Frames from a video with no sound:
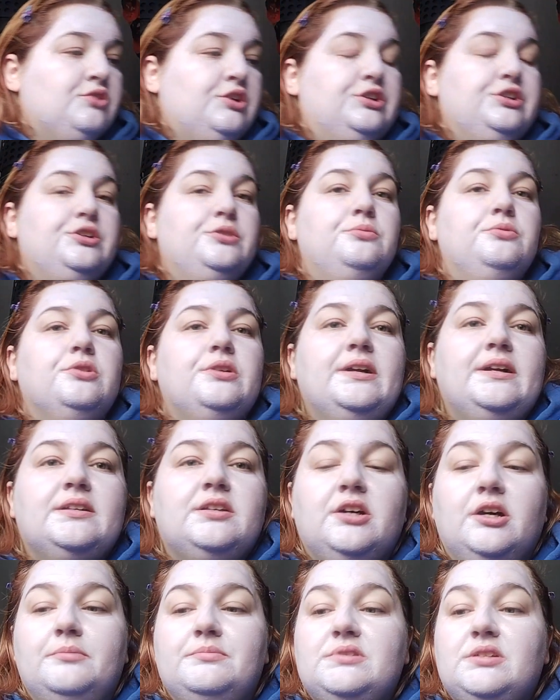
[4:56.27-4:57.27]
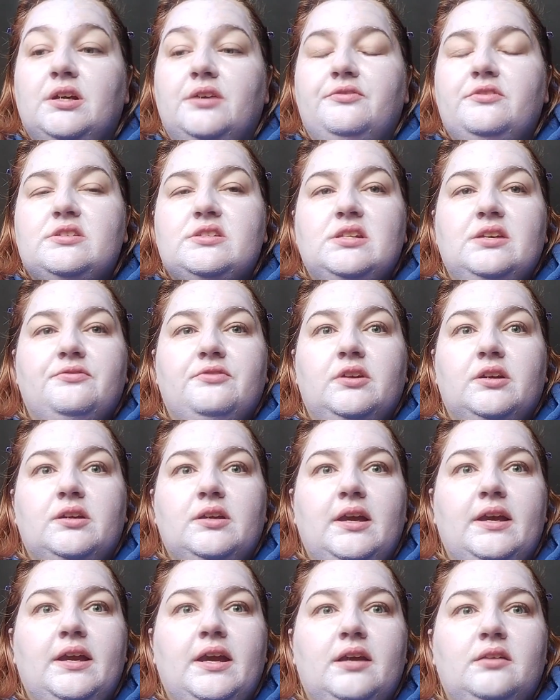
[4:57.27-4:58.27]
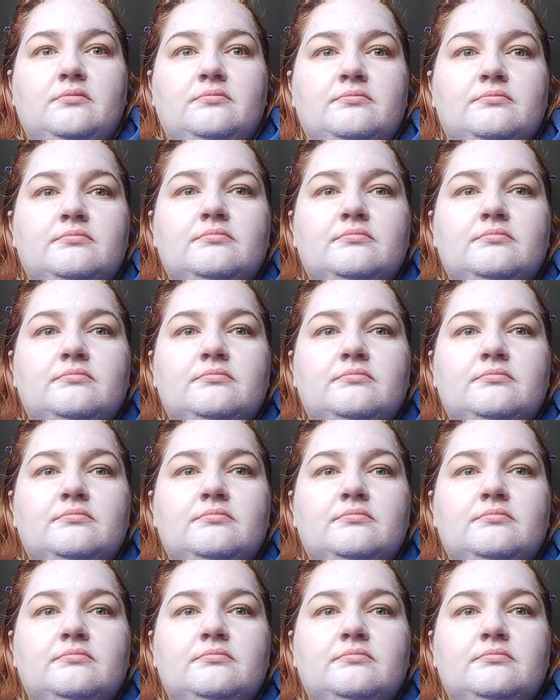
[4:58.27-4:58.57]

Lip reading: trying to do one at a time. Sorry for the sniffling again.